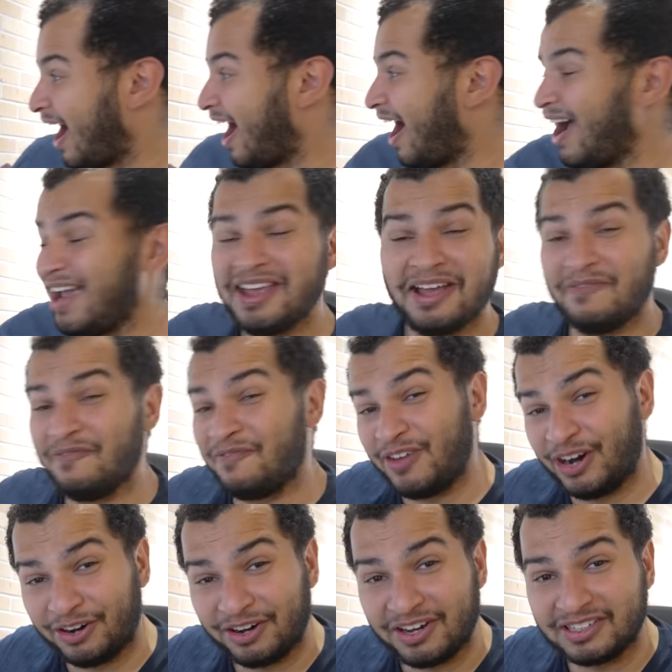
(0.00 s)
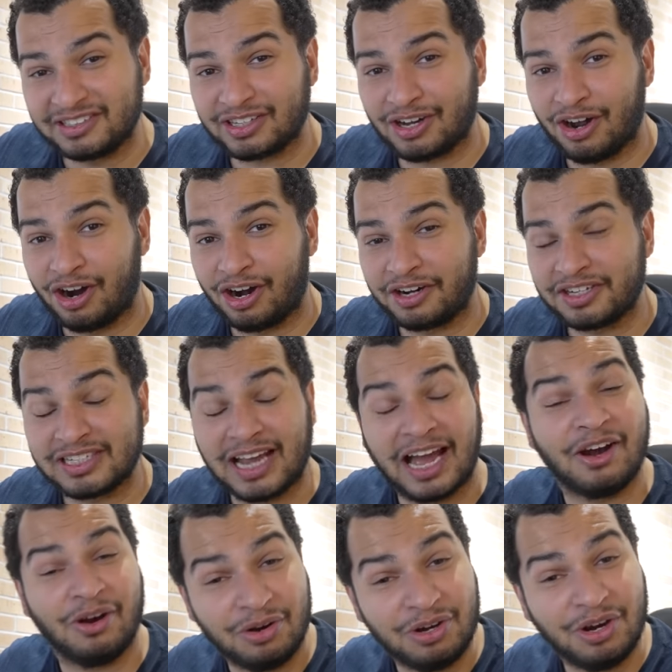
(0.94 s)
I am very into cars. I
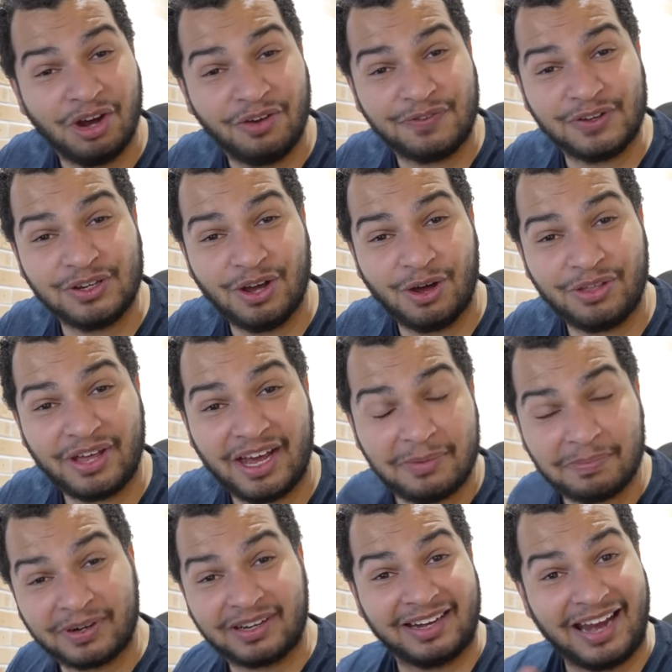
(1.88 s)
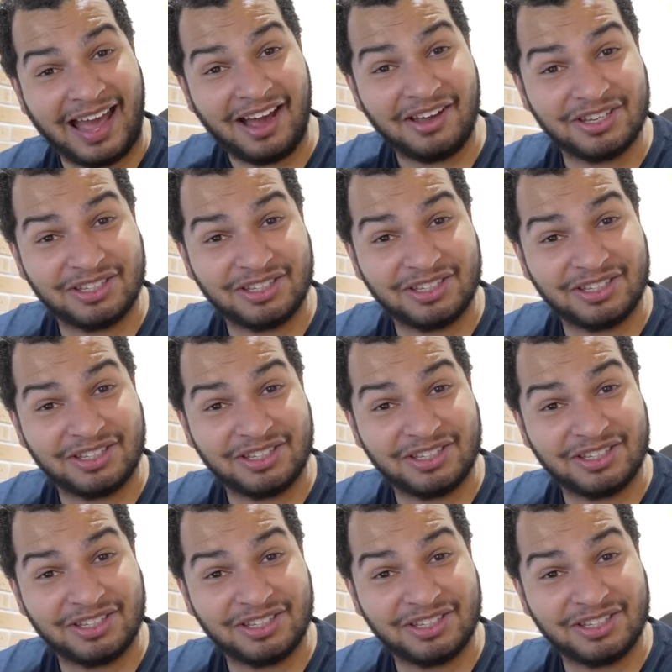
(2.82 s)
don't know if you know that, but now you